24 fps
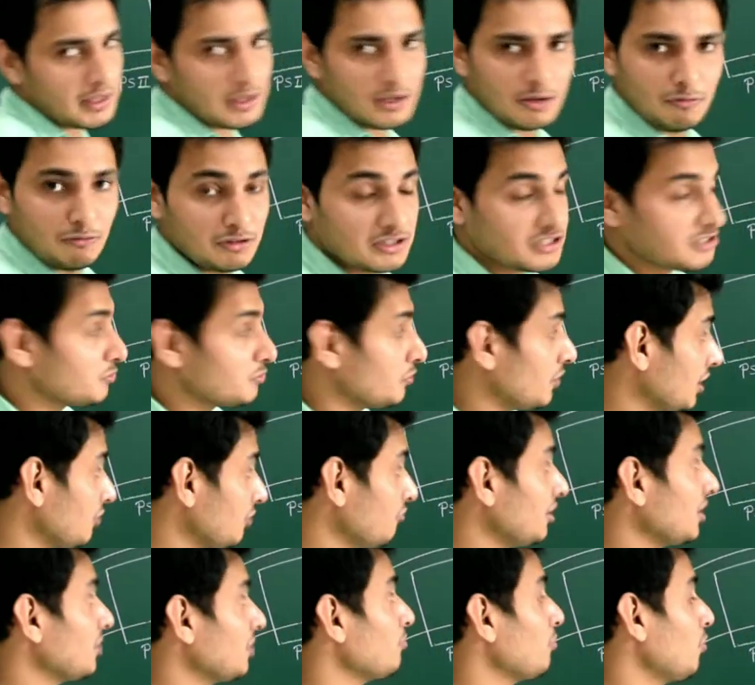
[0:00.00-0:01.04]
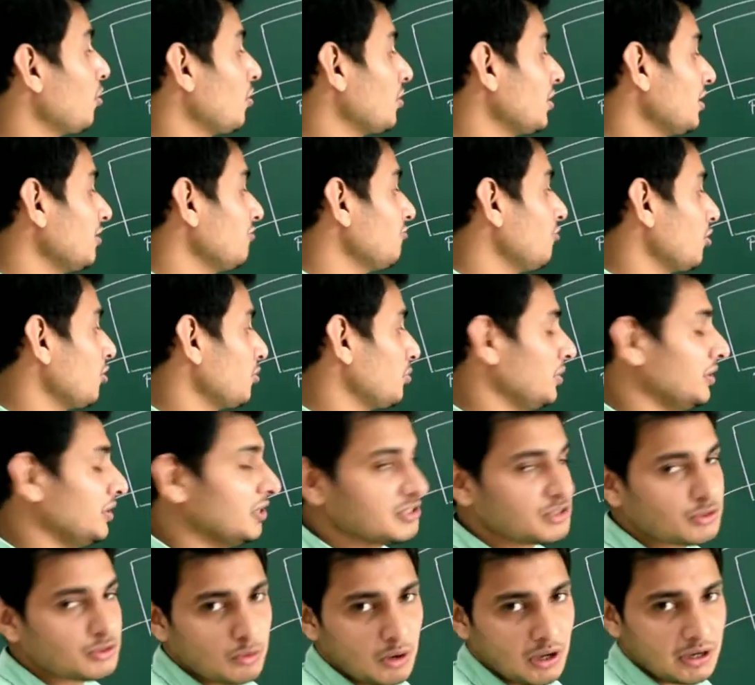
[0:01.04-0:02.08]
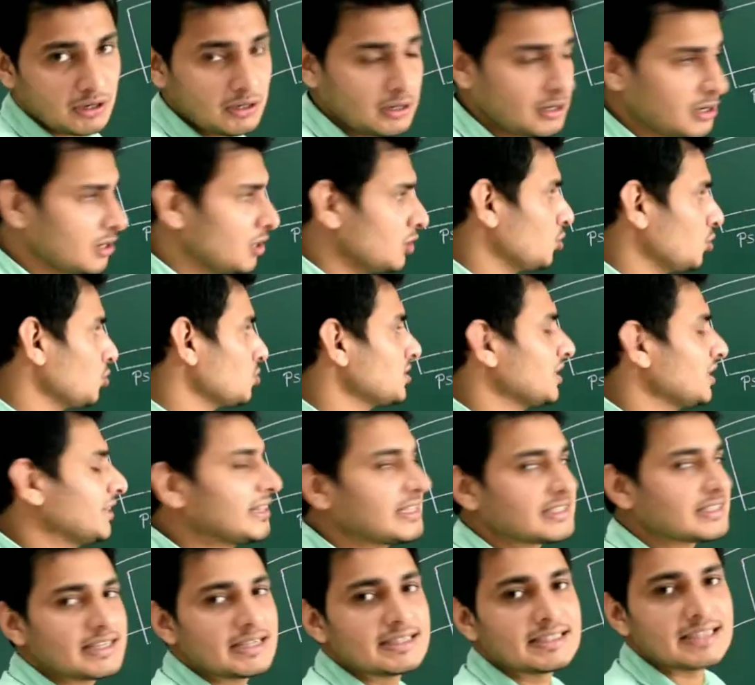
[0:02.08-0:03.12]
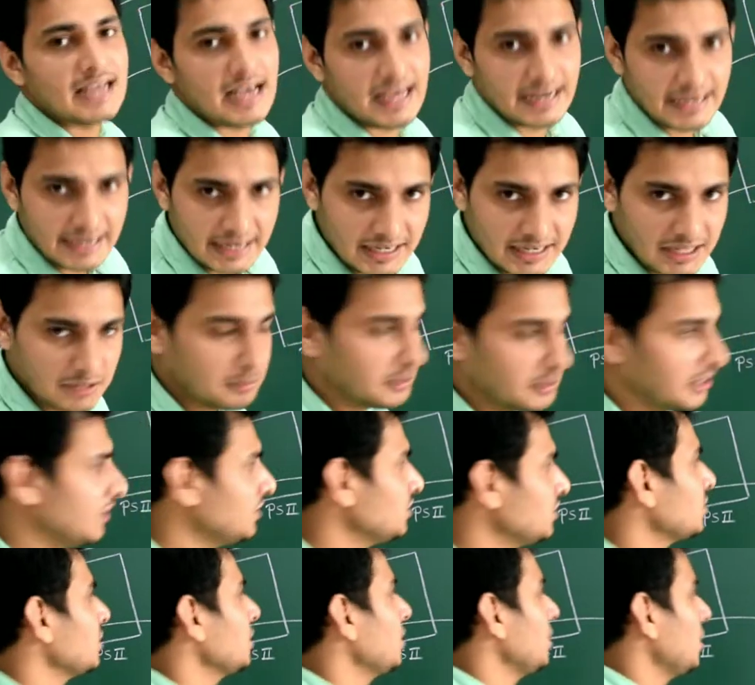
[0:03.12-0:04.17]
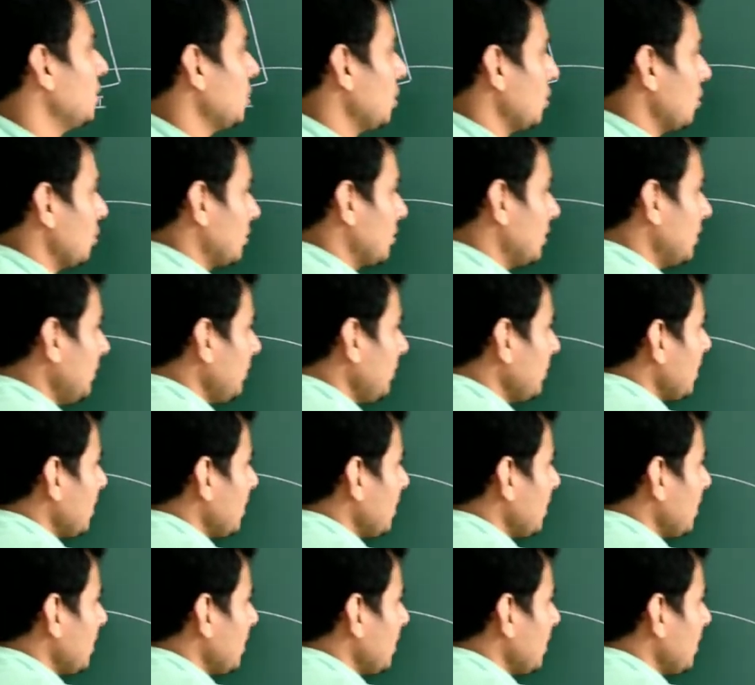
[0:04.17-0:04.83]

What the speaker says: which is very important for PS1 to synthesize NADPH. Okay,